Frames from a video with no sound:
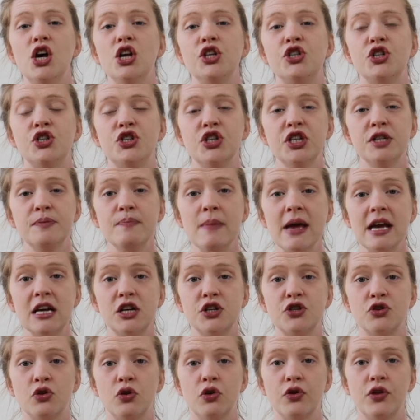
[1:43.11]
So just make
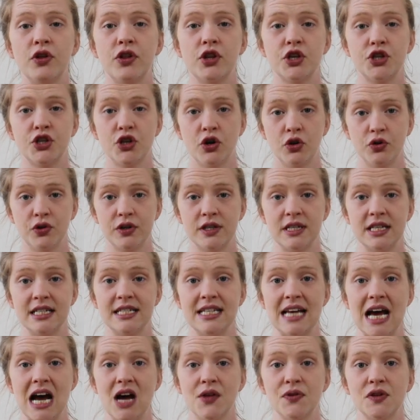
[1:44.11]
sure that the shoulders are
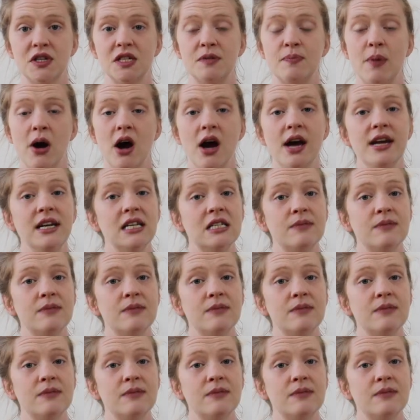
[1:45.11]
down the spine